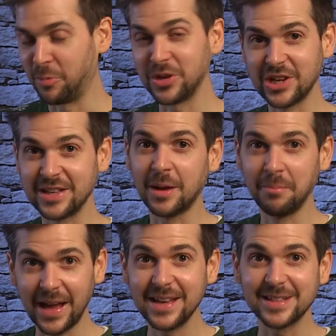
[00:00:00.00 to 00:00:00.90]
Which is
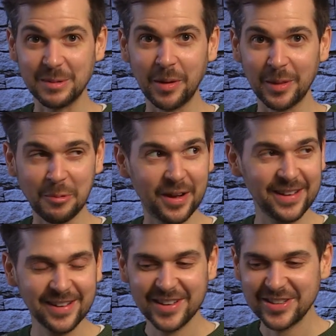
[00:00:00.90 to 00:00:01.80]
amazing, by the
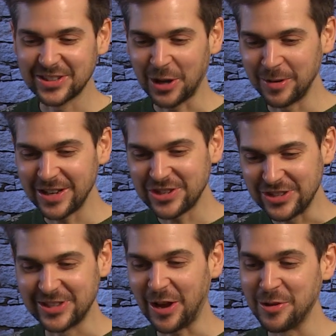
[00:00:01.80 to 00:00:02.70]
way. So let's
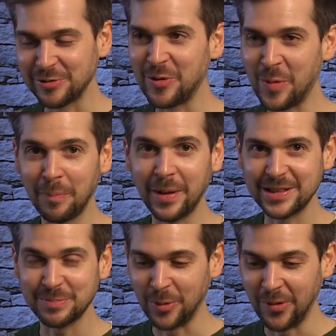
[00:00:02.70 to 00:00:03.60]
just go through what
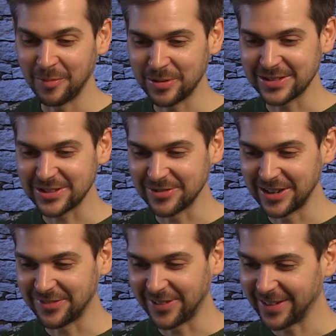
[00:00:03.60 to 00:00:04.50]
Ben's brought, because it's
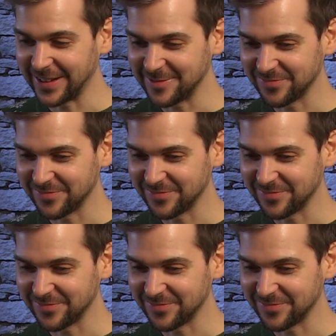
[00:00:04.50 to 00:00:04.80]
really funny.